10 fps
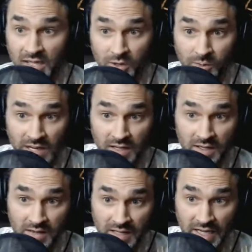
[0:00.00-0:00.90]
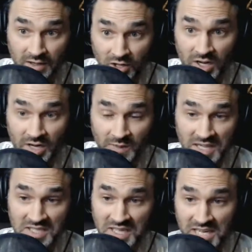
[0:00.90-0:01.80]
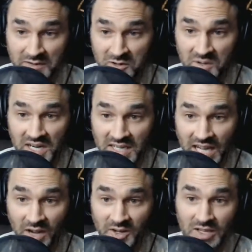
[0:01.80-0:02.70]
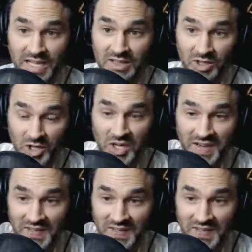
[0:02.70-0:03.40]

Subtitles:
You're like learning Resident Evil right now. You're like learning the